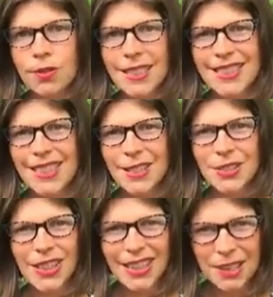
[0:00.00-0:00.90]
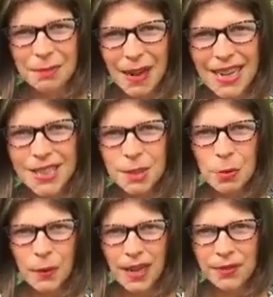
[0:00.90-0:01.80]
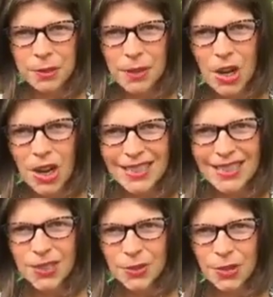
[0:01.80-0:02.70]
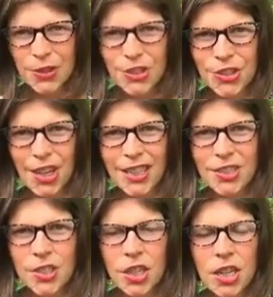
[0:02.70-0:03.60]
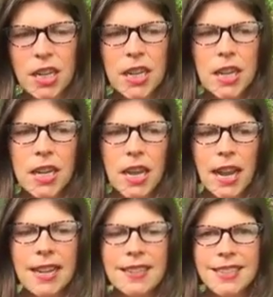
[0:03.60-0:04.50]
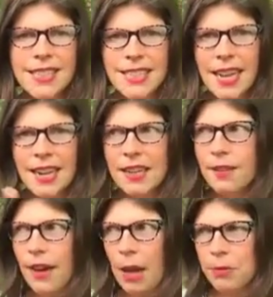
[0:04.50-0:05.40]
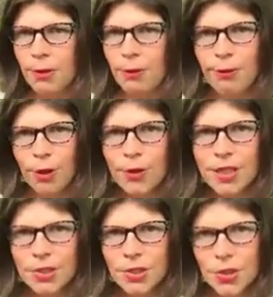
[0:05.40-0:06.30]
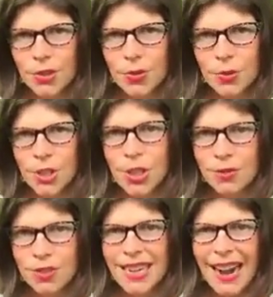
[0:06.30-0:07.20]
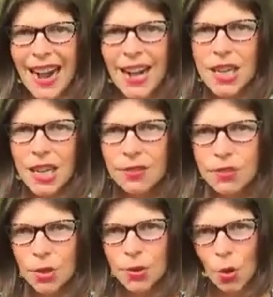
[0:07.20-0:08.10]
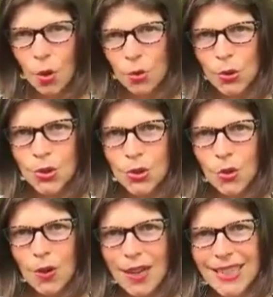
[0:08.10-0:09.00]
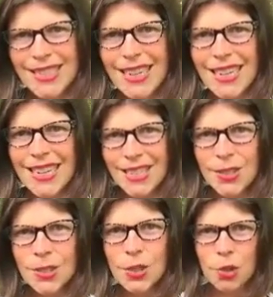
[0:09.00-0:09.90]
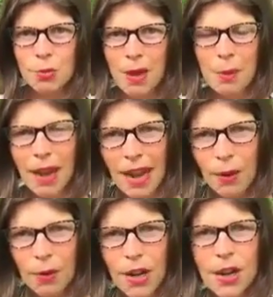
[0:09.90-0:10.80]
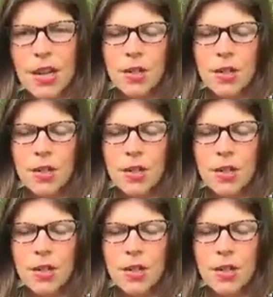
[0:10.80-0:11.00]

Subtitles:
And I say this with a lot of compassion, but we have to be honest in order to change. Instead of, I'm devoted to shifting out of those old stories into my power.